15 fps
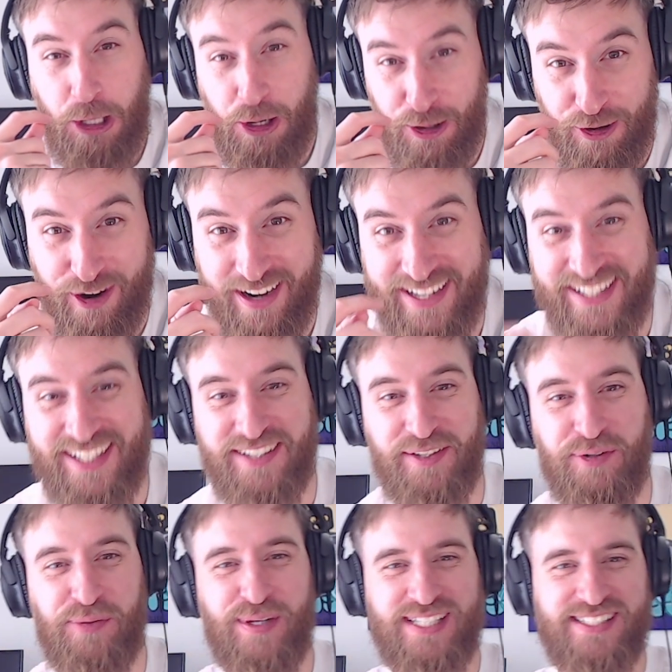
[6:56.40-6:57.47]
alright? You don't
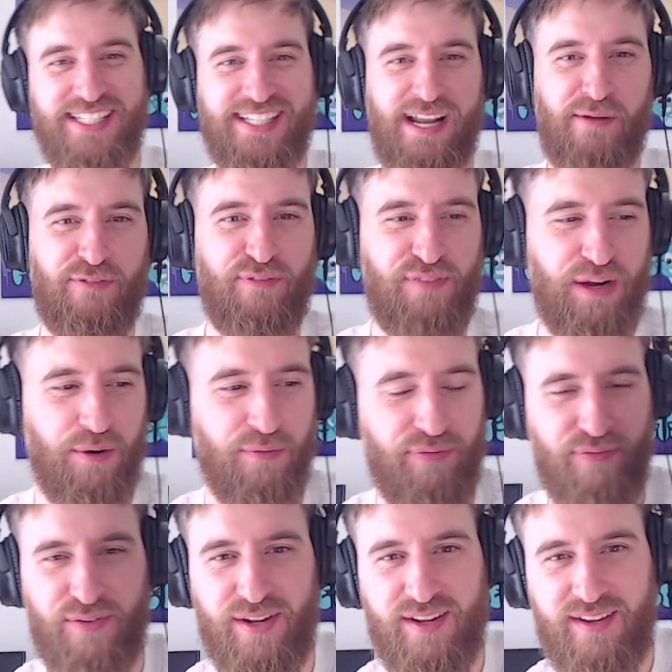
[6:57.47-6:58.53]
always need that
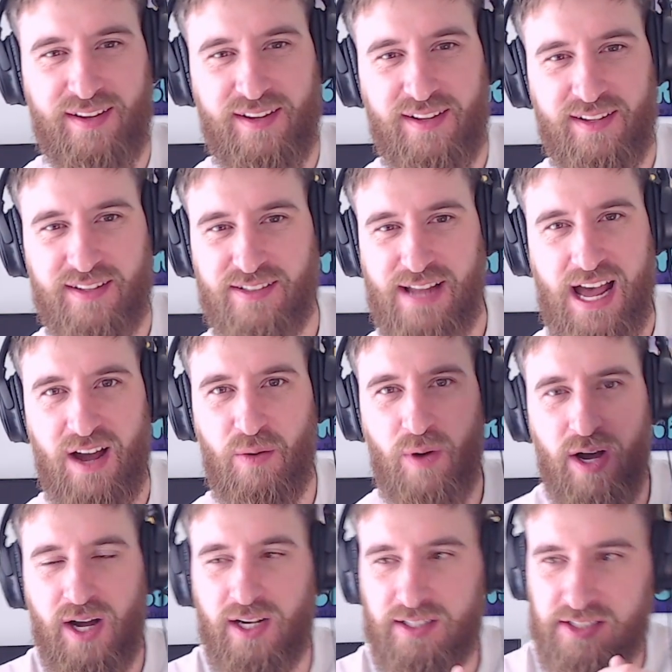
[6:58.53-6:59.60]
filth. It's not how it
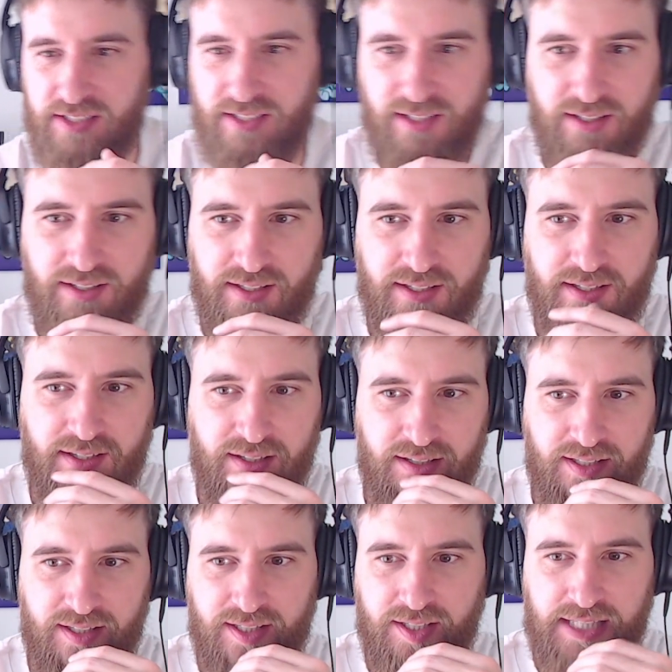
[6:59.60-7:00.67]
works.
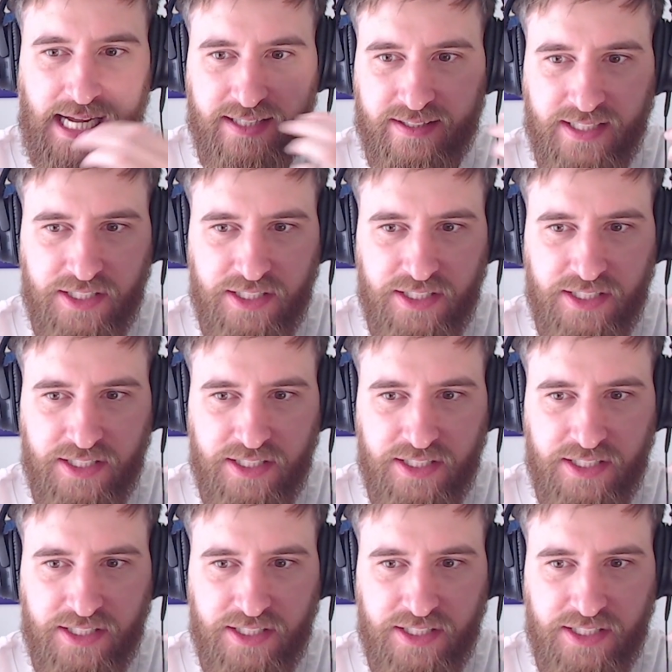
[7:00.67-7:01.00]
It had an